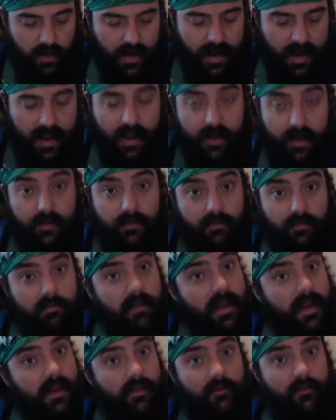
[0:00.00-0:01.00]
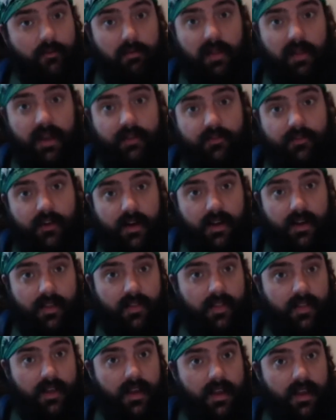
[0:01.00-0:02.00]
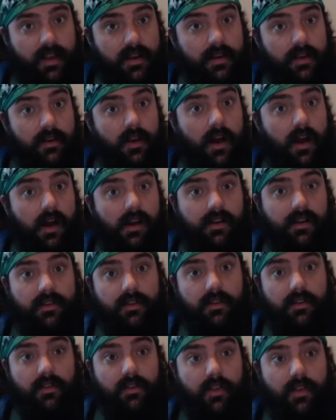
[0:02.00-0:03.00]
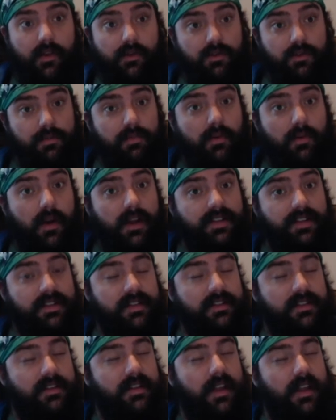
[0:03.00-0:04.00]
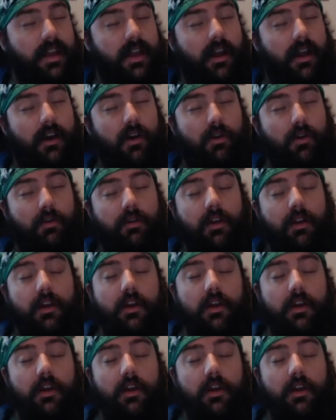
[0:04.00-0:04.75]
And man, for Black Friday, they knocked those prices down